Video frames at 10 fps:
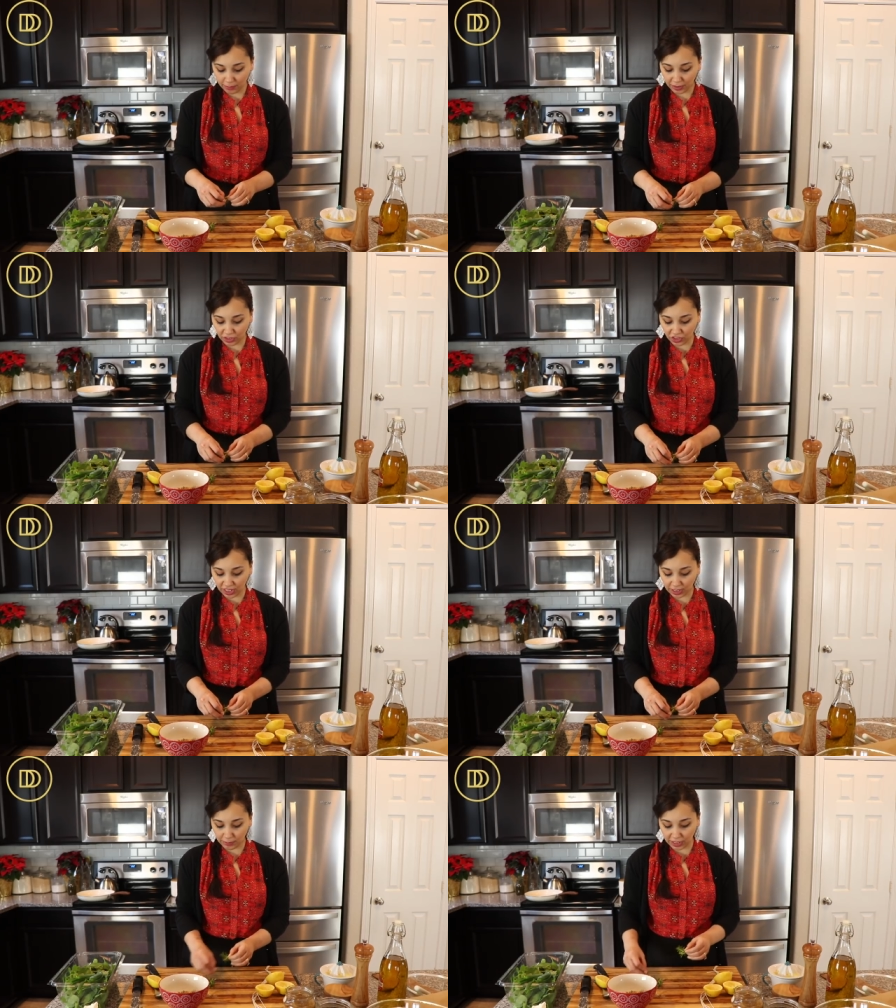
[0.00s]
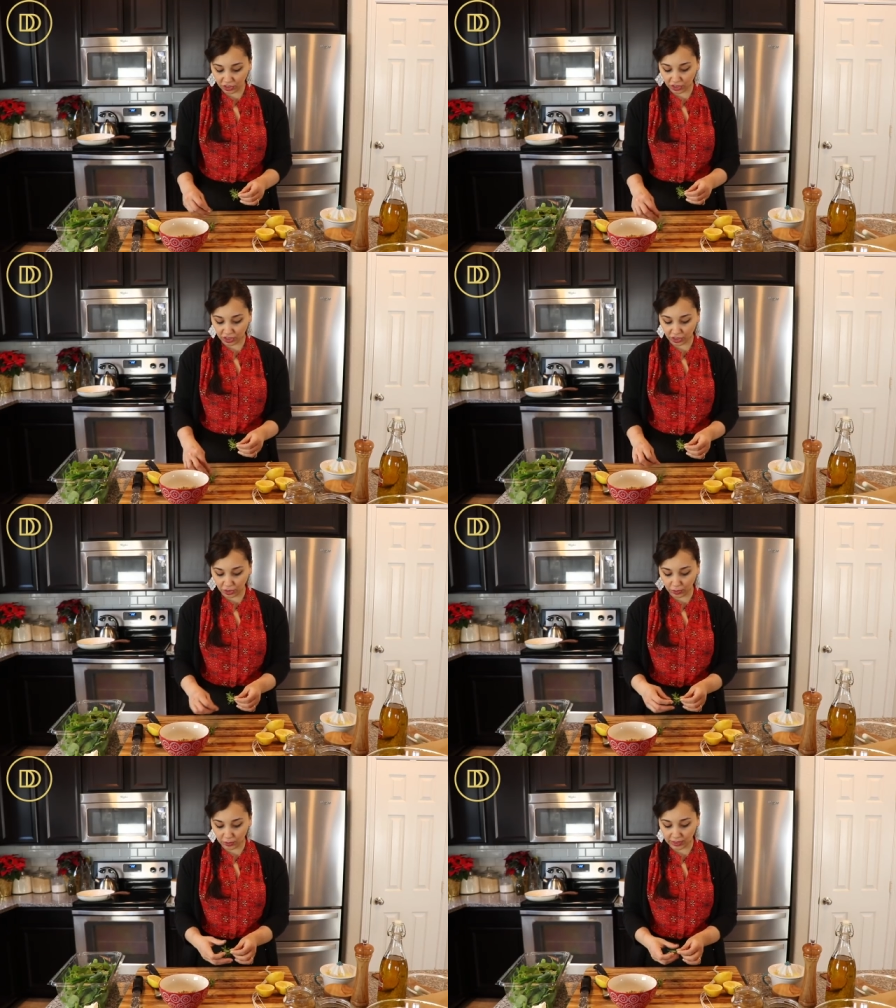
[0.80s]
But just make sure to
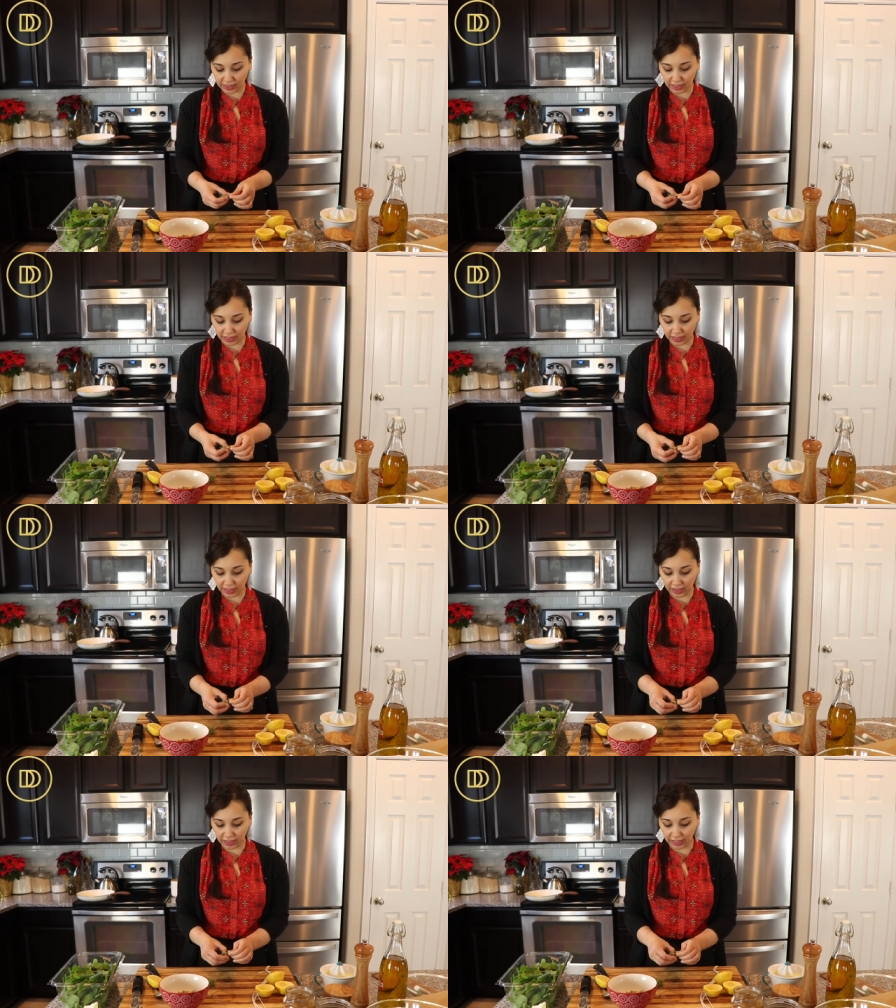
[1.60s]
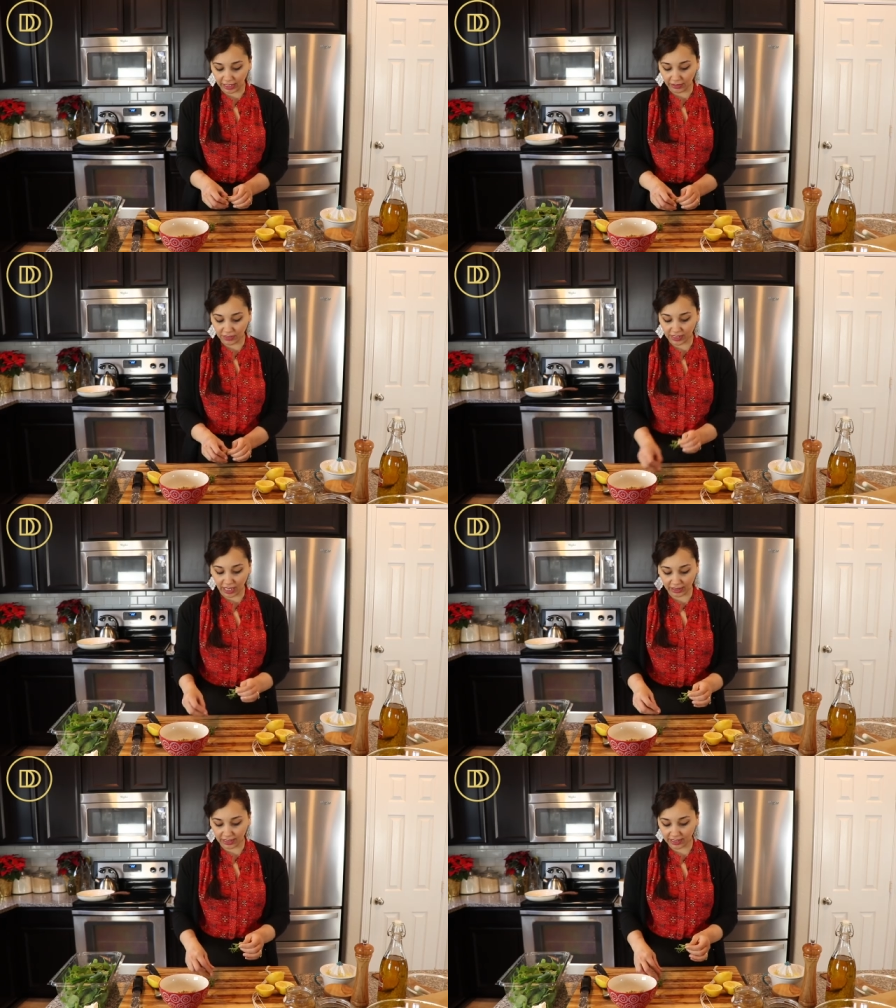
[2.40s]
use the, the leaves,
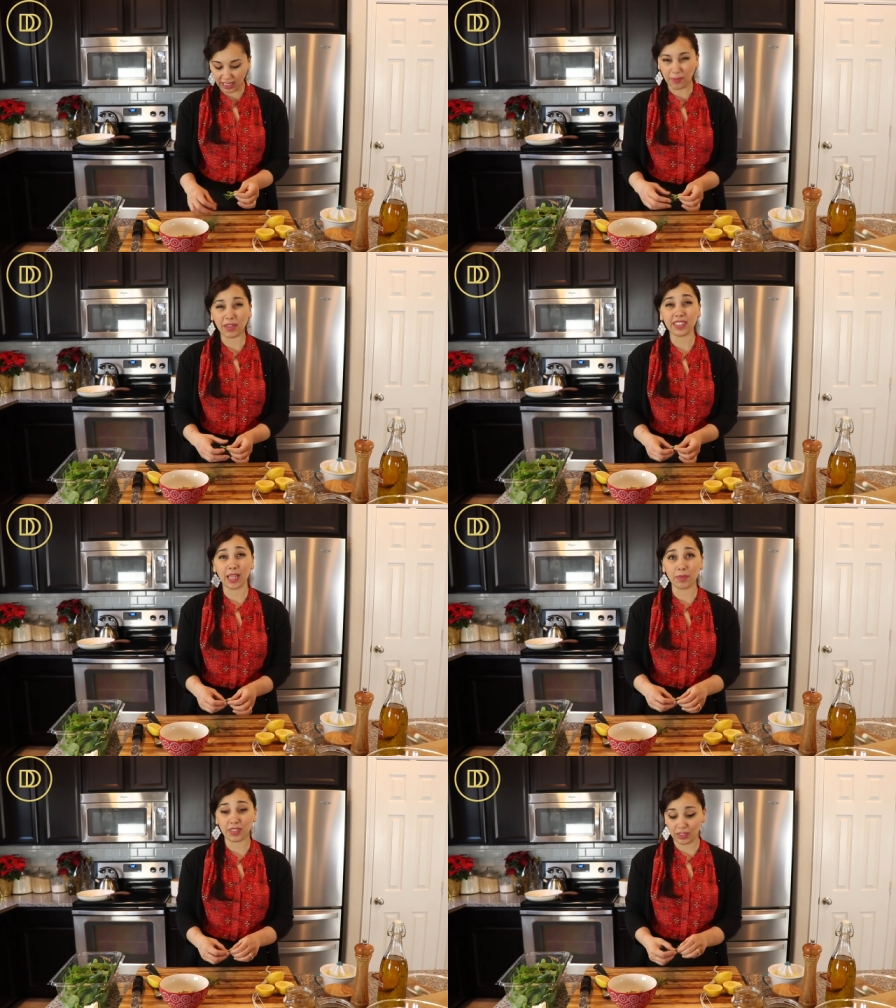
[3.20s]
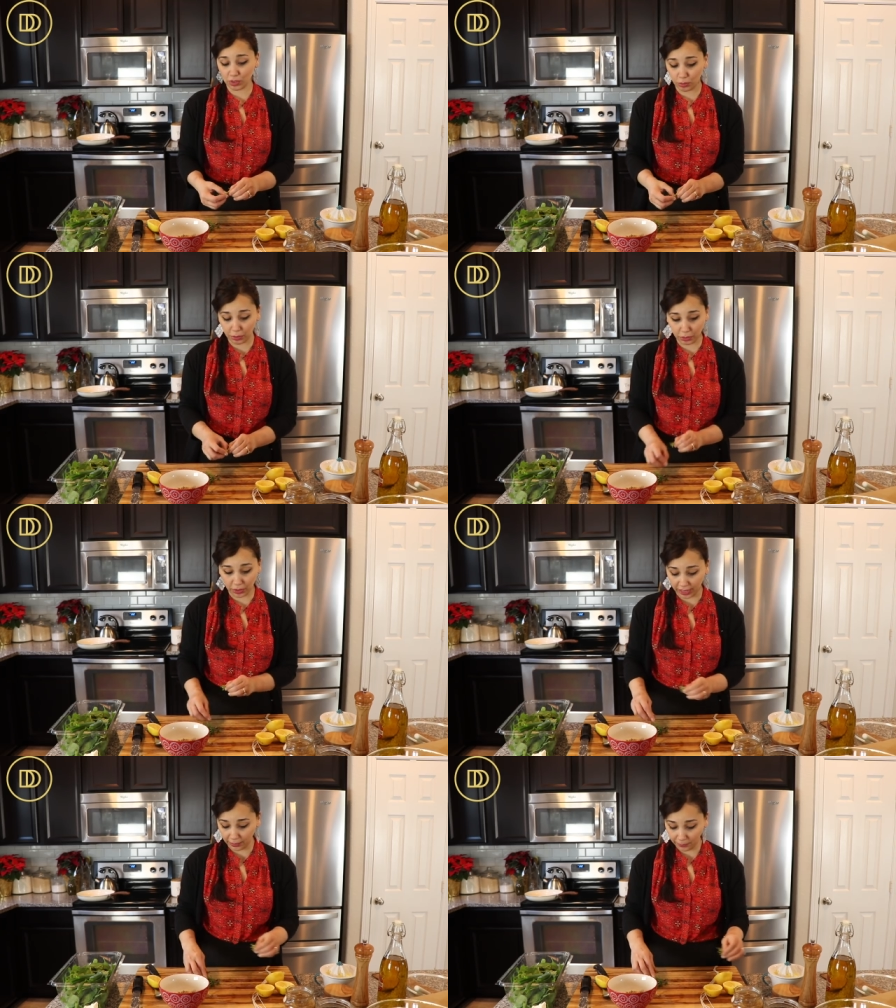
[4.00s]
not the stem. The stem is super
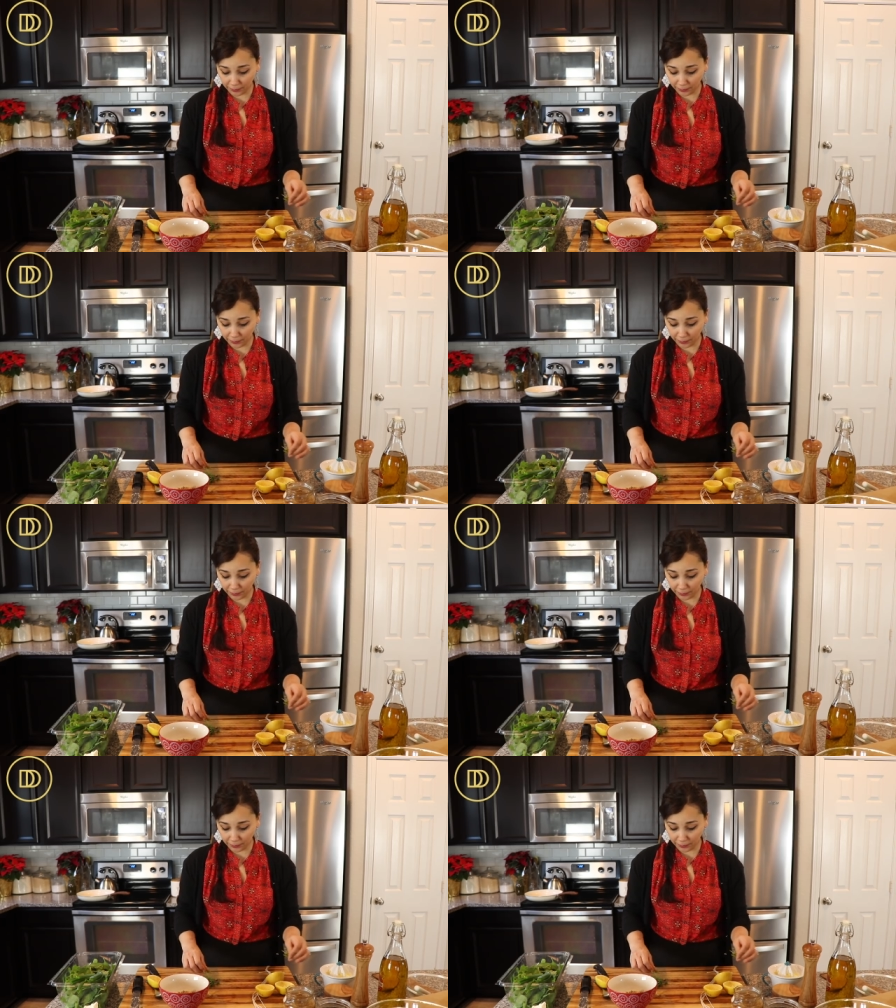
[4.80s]
woody.